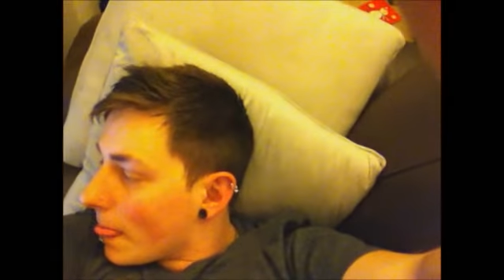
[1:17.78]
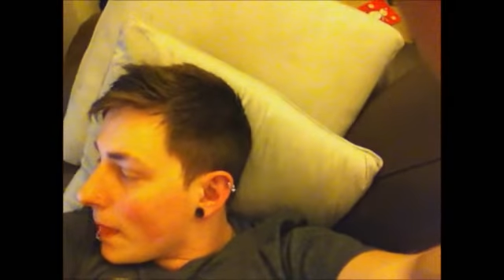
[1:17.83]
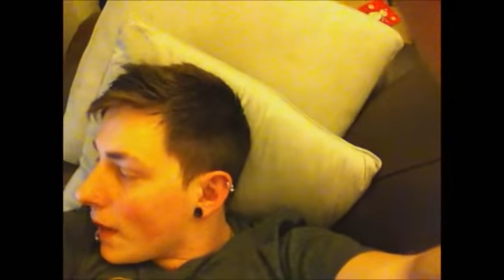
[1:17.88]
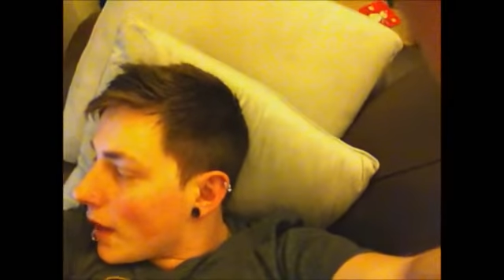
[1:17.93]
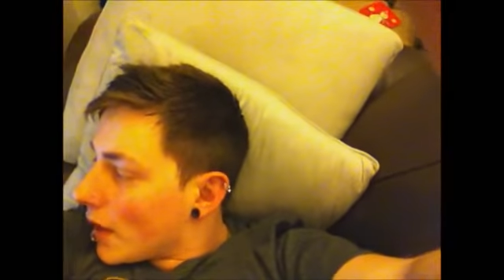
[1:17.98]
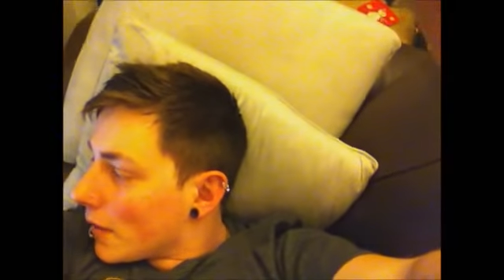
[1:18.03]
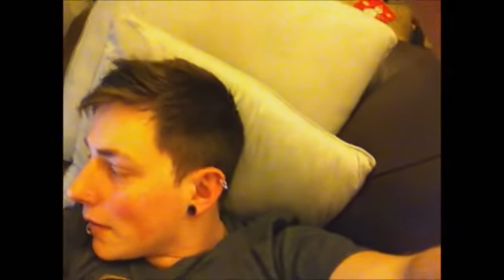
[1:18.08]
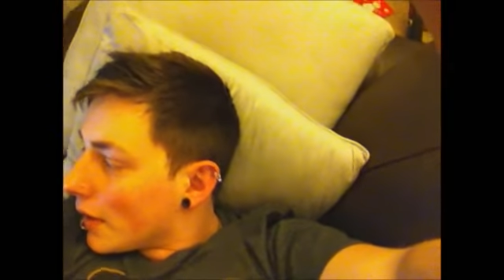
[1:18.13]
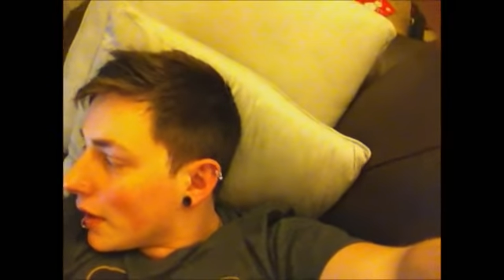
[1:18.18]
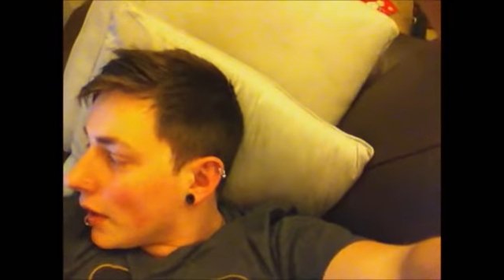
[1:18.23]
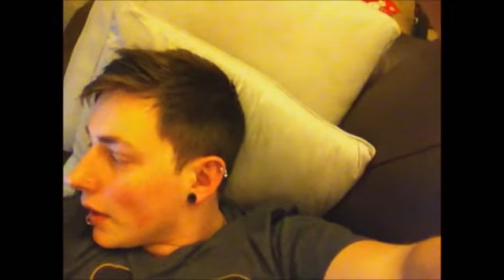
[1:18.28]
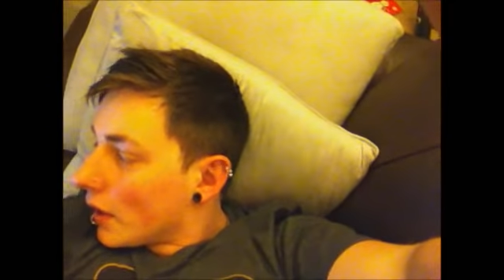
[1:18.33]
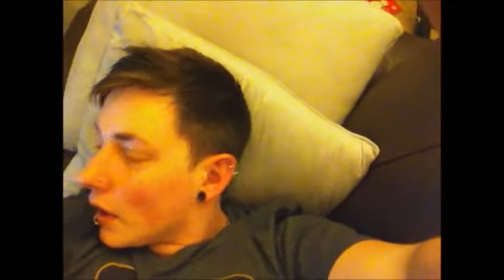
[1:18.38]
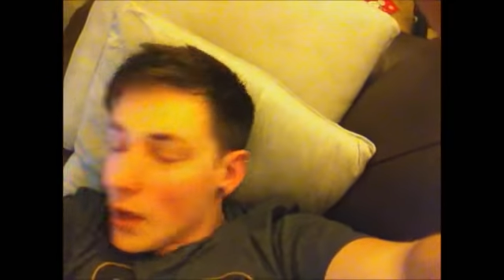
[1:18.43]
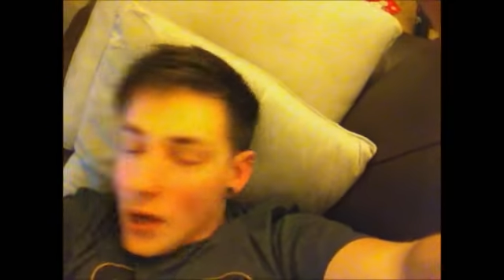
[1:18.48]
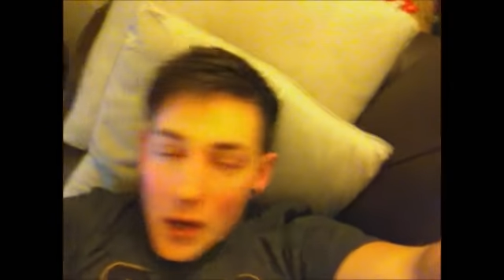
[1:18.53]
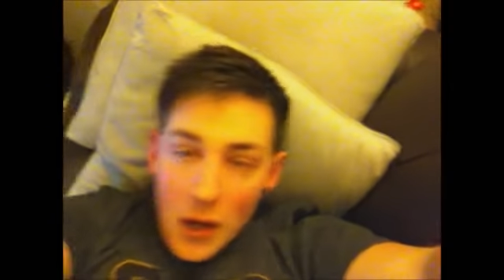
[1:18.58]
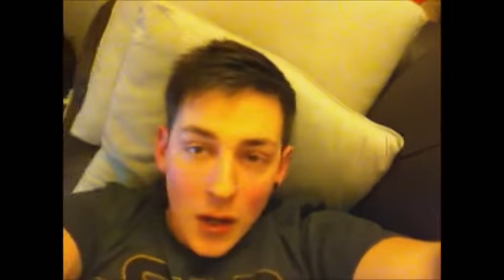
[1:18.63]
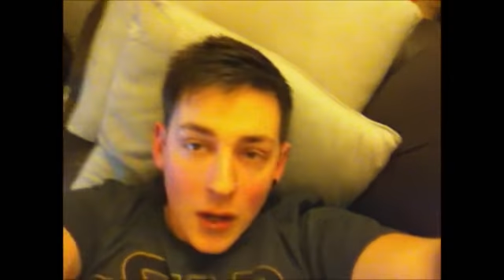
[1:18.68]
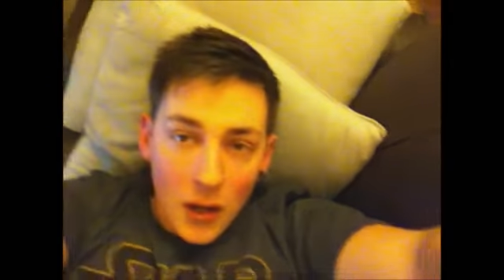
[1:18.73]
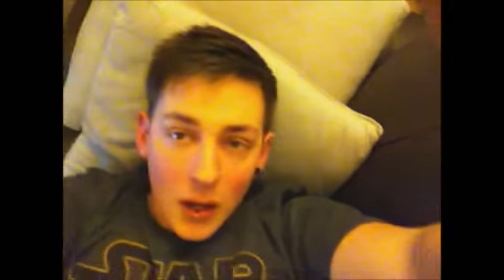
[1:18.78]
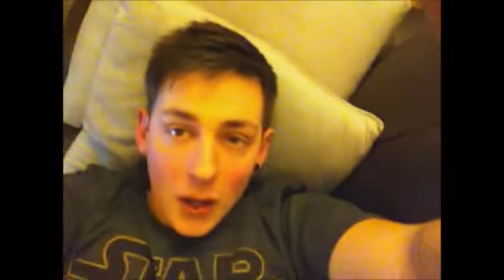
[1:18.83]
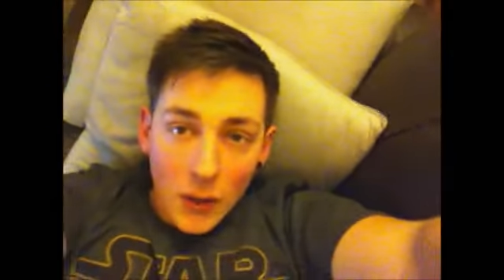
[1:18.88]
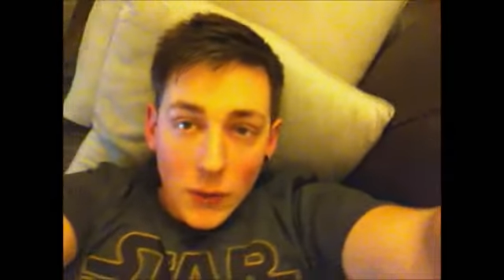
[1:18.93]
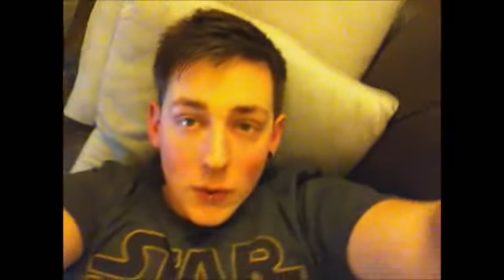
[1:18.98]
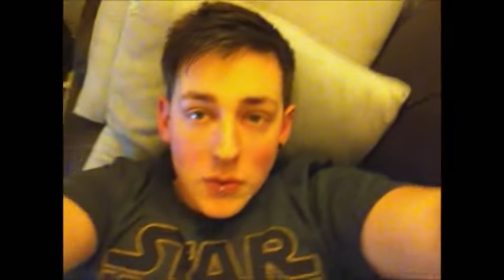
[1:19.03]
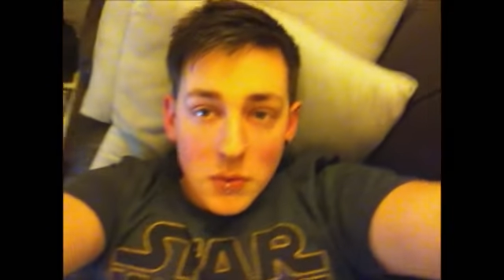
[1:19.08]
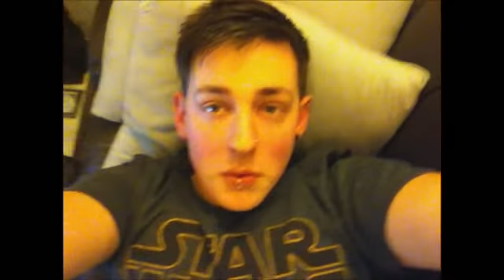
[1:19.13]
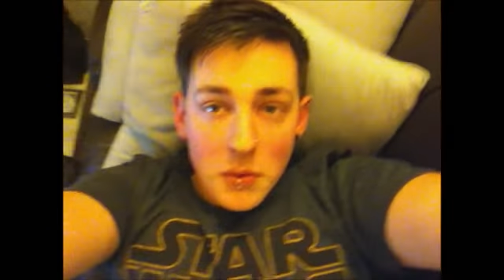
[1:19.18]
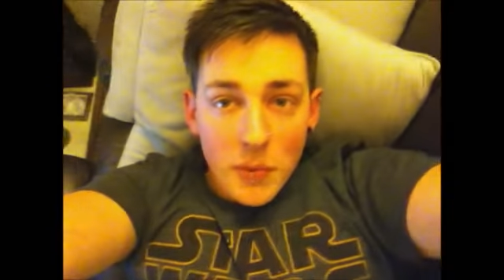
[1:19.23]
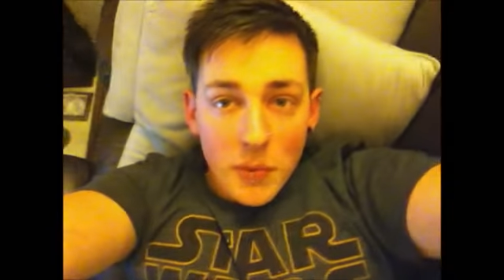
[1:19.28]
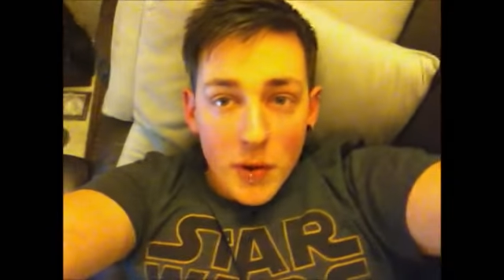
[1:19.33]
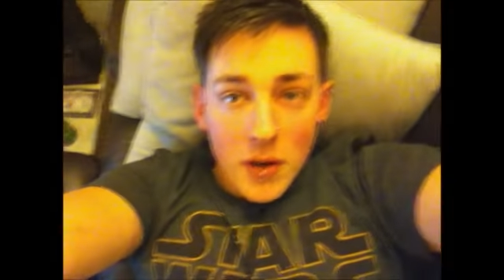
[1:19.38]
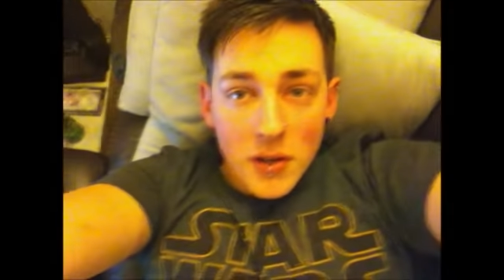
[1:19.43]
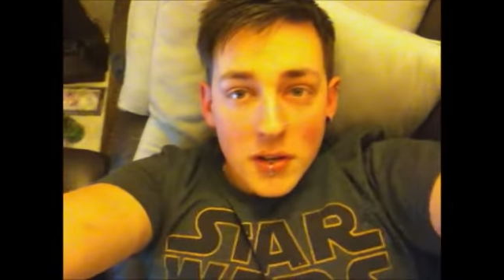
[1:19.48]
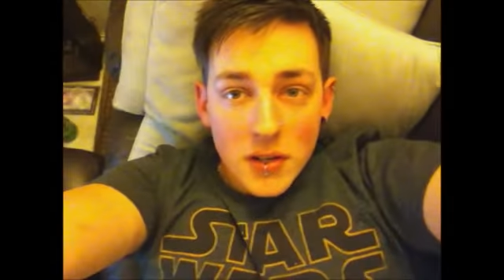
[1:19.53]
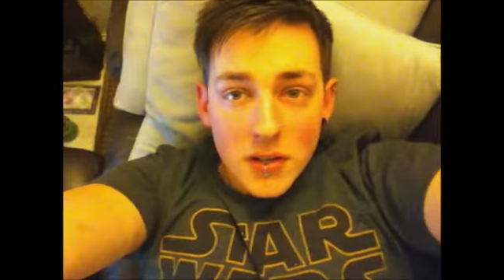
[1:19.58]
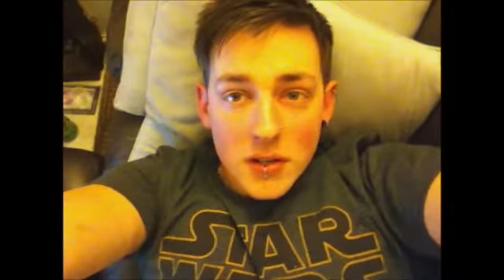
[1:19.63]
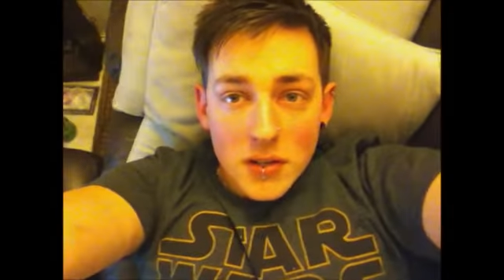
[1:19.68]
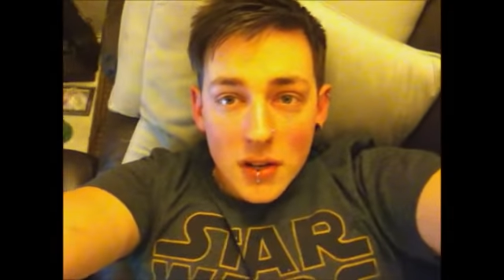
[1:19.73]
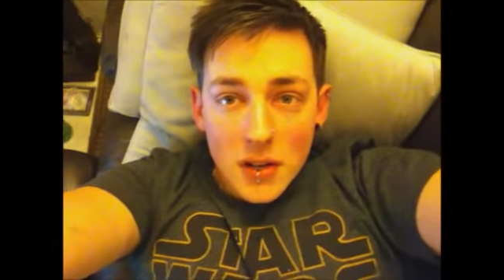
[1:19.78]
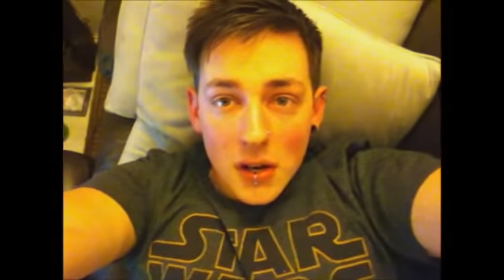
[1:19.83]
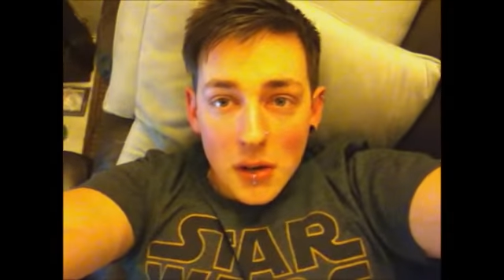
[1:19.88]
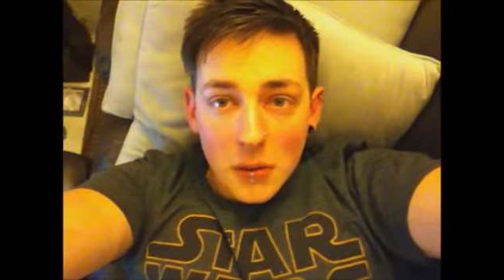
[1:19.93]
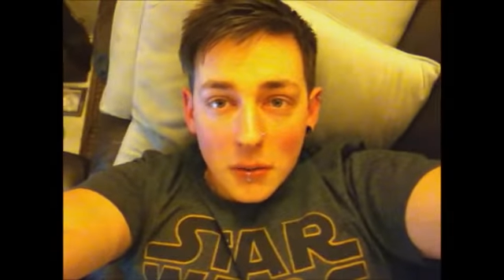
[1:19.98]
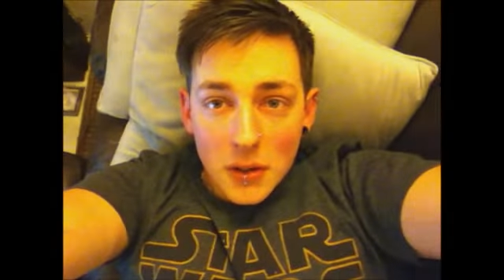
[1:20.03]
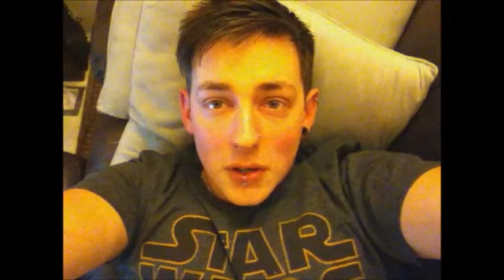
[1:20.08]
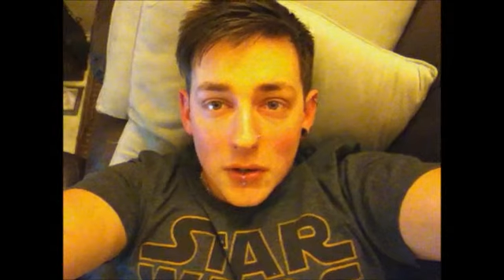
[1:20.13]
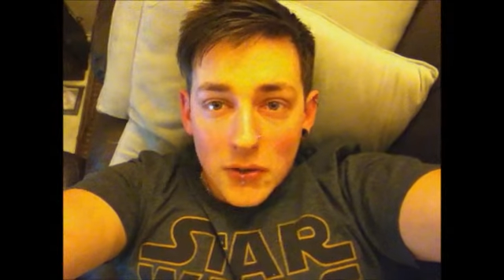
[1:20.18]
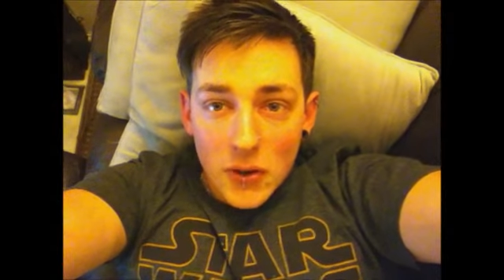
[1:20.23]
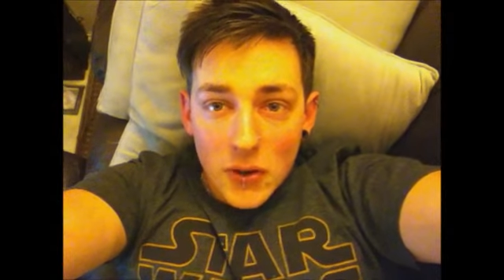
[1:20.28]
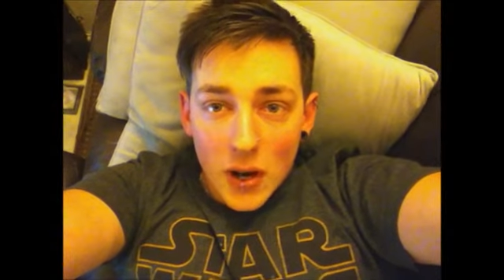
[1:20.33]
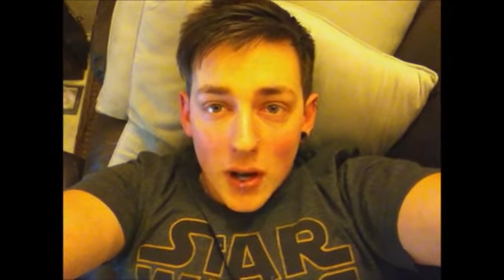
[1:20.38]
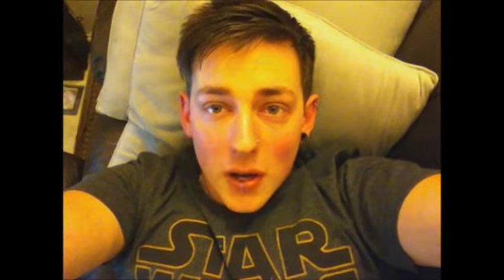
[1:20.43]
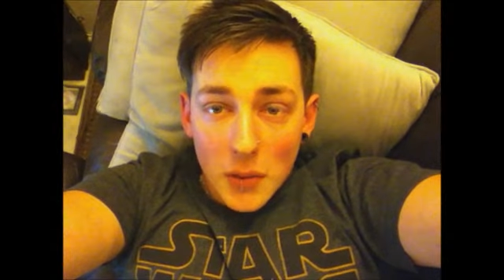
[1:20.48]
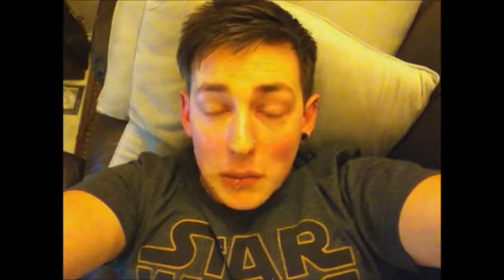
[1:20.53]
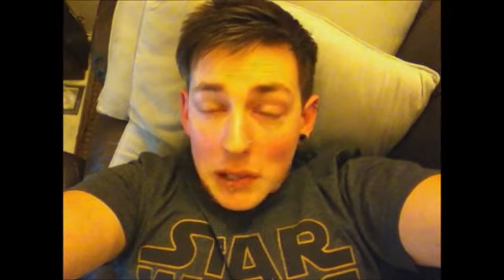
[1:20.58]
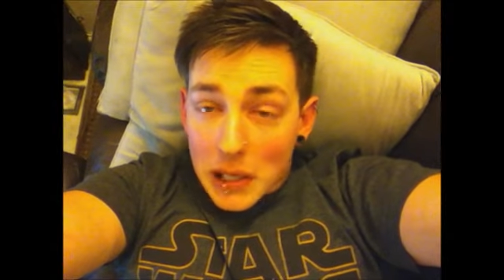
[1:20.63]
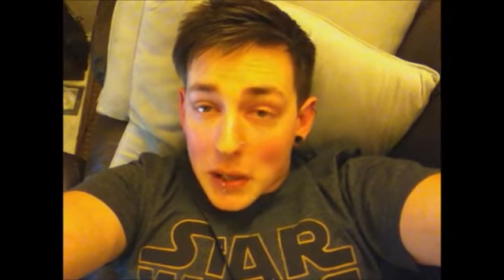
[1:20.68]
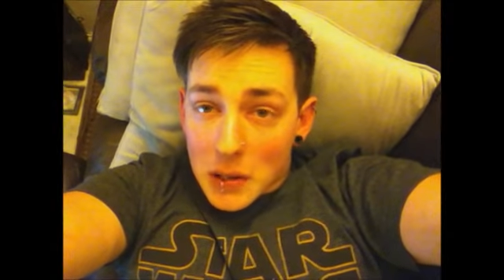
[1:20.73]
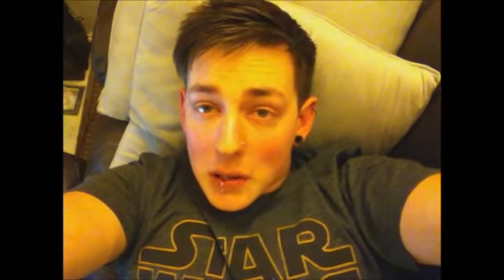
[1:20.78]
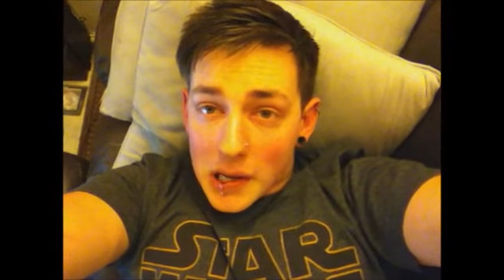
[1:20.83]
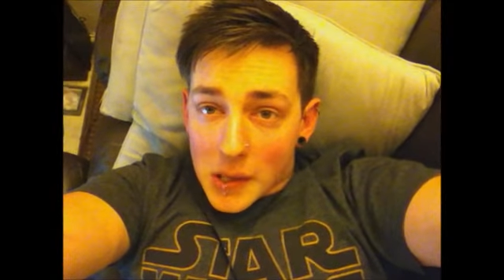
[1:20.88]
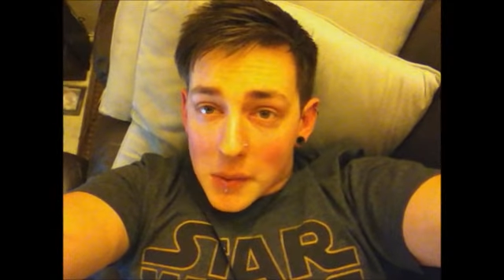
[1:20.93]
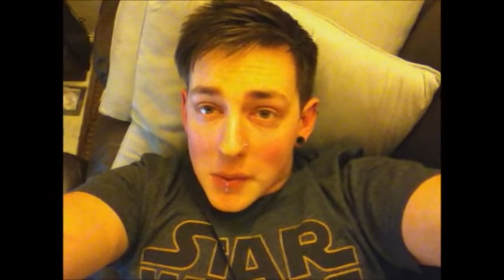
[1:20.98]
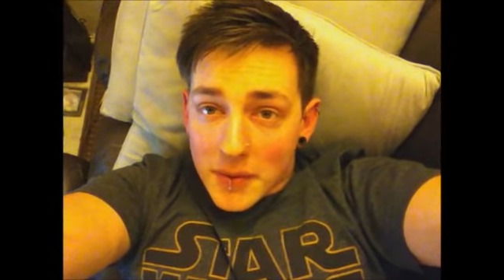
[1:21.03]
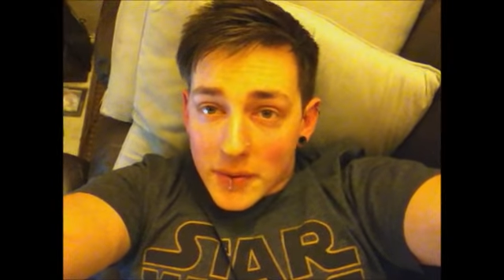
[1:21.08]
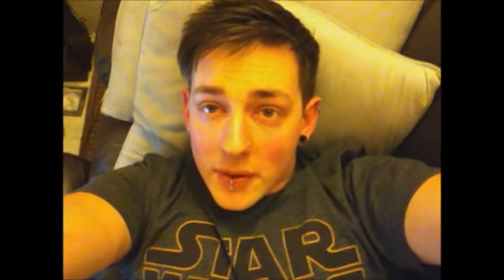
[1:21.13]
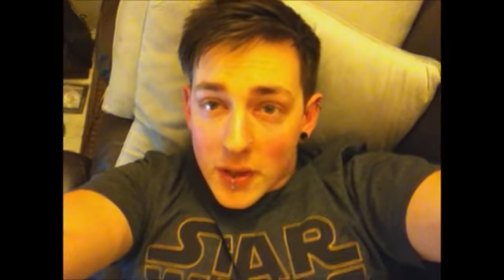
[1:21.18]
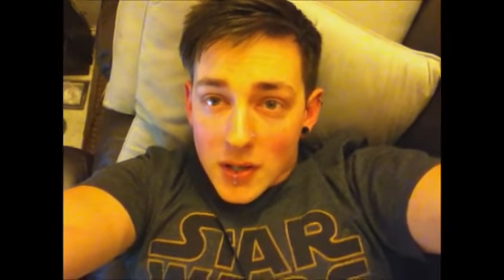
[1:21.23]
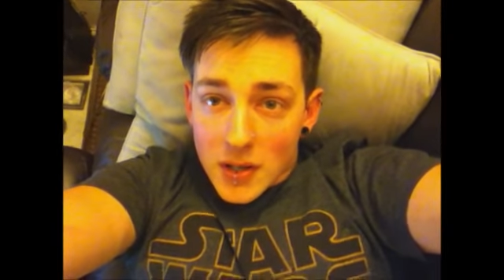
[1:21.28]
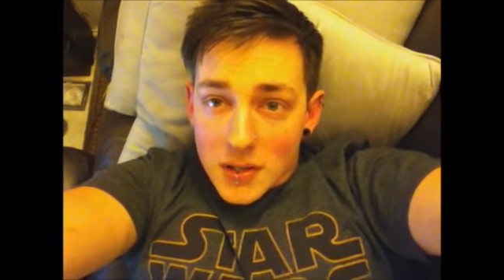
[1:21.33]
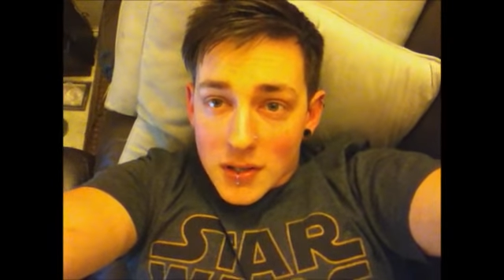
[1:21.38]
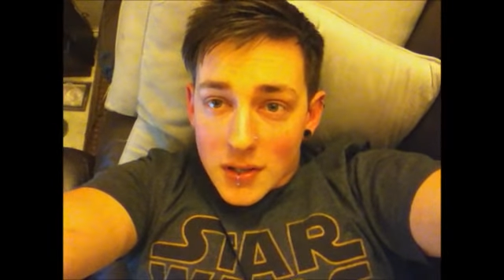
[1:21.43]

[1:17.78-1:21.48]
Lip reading: Anyway, I'll do some impressions and I'm going to try and blank out my face.